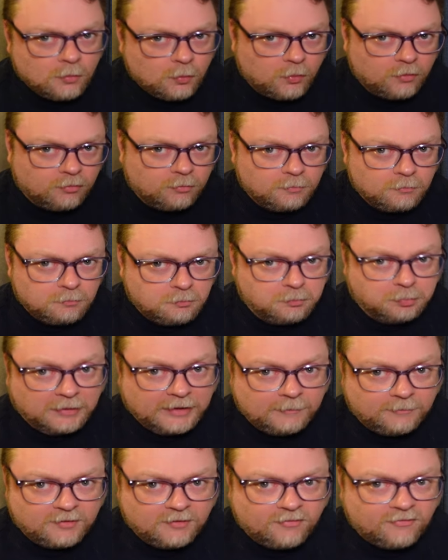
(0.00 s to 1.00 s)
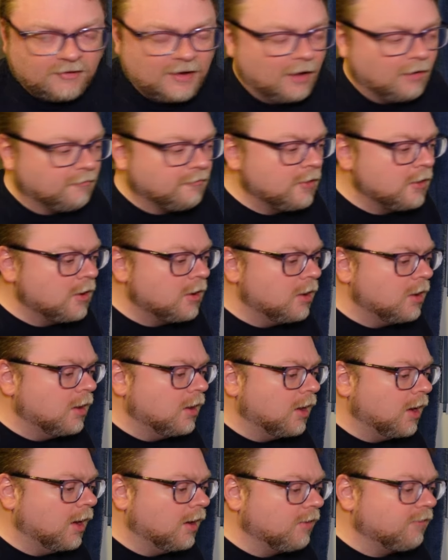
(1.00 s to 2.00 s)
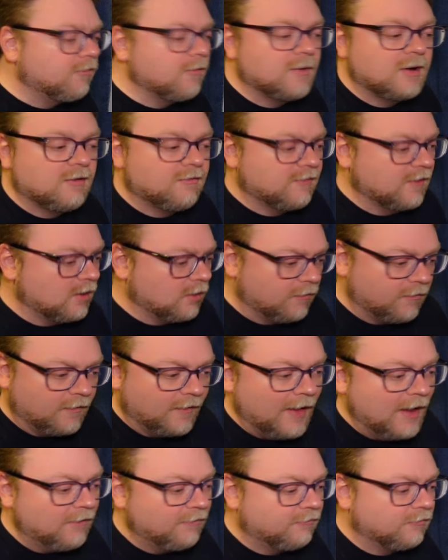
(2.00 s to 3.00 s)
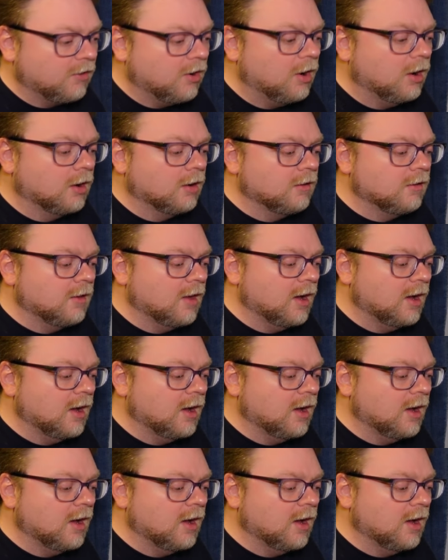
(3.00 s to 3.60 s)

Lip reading: was bleeped itself. Somebody said on the last song